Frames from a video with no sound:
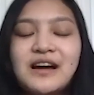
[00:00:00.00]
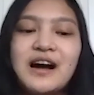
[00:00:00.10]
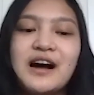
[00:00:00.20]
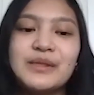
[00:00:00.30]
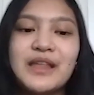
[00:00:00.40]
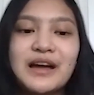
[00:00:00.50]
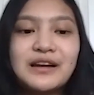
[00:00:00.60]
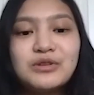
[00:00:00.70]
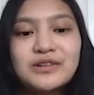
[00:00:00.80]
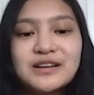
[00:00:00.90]
And that
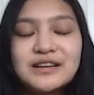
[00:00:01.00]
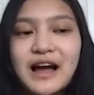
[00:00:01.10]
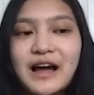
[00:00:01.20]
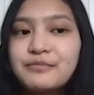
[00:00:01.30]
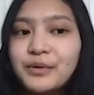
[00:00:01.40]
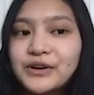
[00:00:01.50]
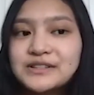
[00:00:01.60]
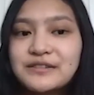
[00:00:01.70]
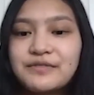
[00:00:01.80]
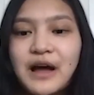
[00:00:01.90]
community I've
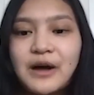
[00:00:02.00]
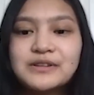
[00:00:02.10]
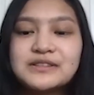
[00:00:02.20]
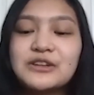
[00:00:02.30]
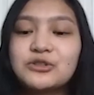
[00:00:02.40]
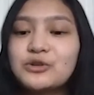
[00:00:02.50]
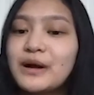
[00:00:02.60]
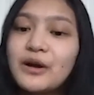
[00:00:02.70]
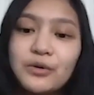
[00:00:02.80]
personally found is like through my